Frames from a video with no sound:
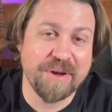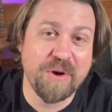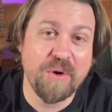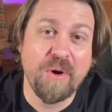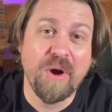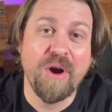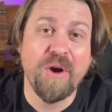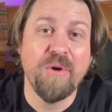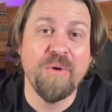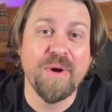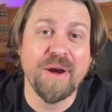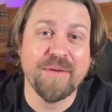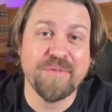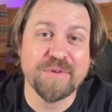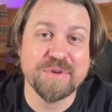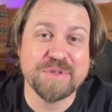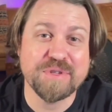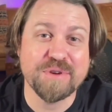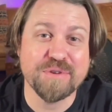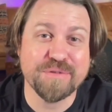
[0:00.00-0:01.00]

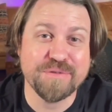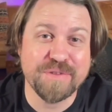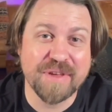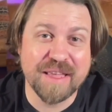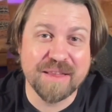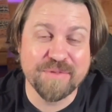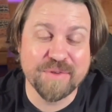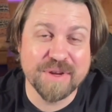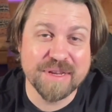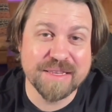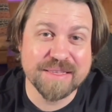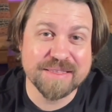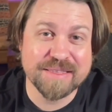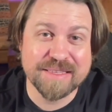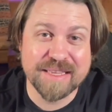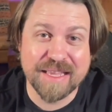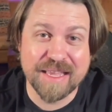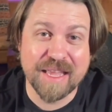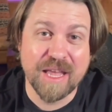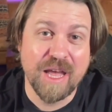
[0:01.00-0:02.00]
whoever's your favorite and
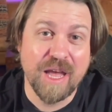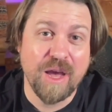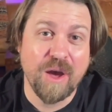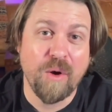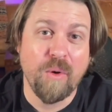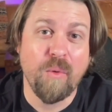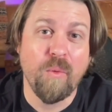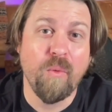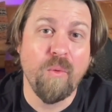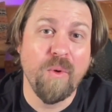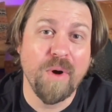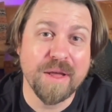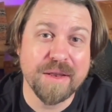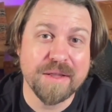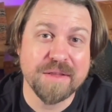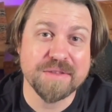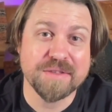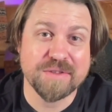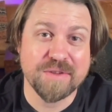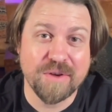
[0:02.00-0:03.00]
say,
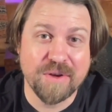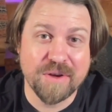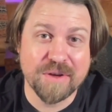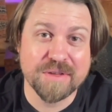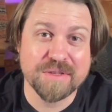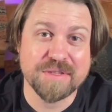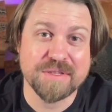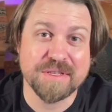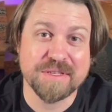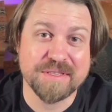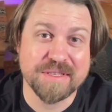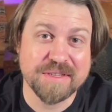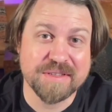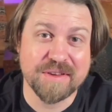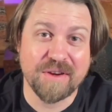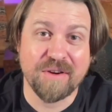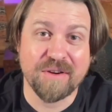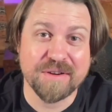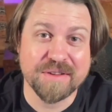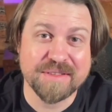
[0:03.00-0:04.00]
what songs does this
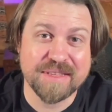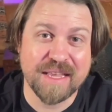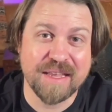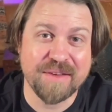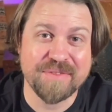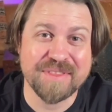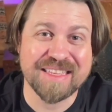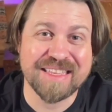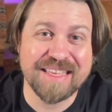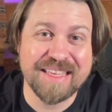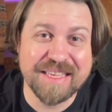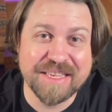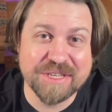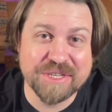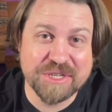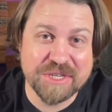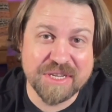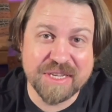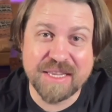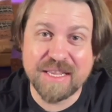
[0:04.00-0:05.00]
artist have in the key of
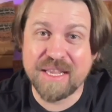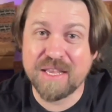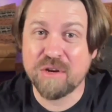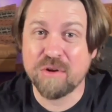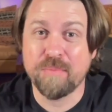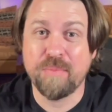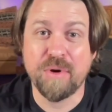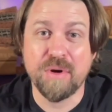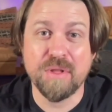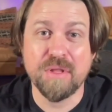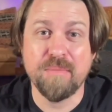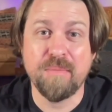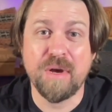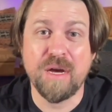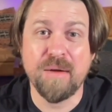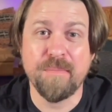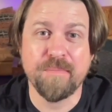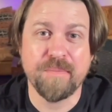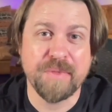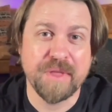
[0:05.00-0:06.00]
G? It'll pull them
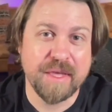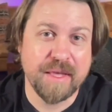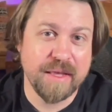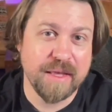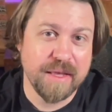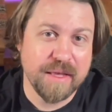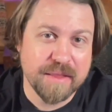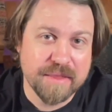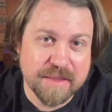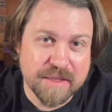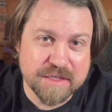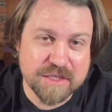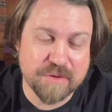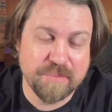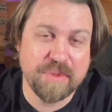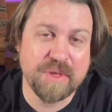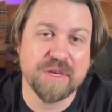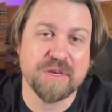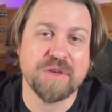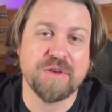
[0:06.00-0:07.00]
up. This would
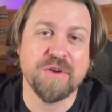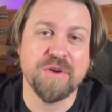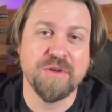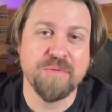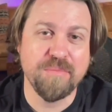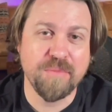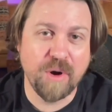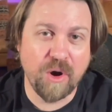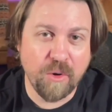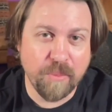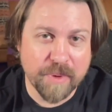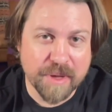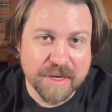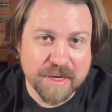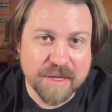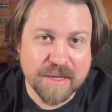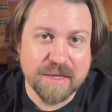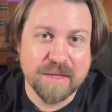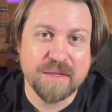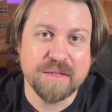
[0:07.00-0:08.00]
be a good moment
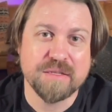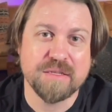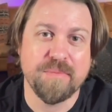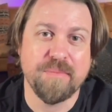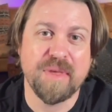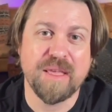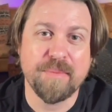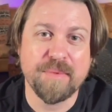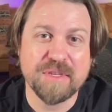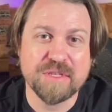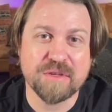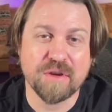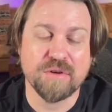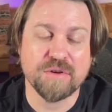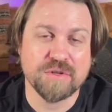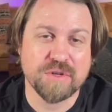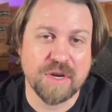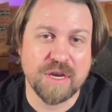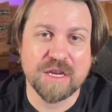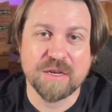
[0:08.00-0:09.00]
to maybe start
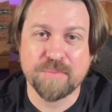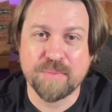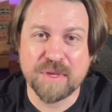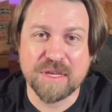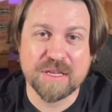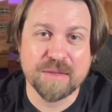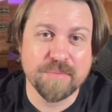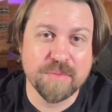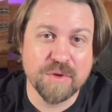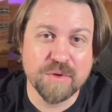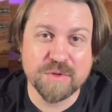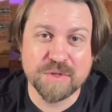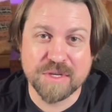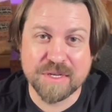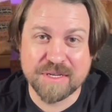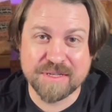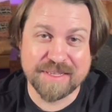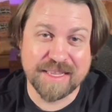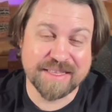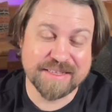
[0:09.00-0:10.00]
trying to play the music,
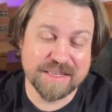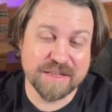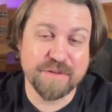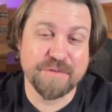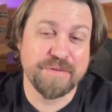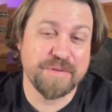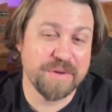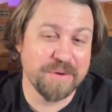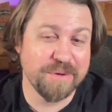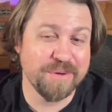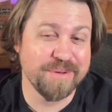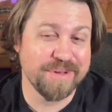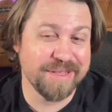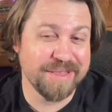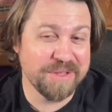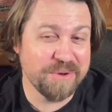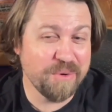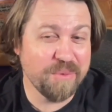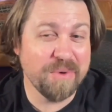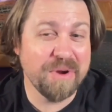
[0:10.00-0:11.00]
because that's going to feel a
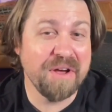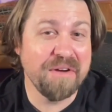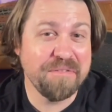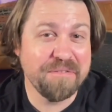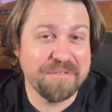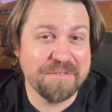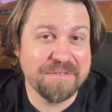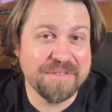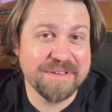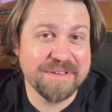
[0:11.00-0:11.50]
little rough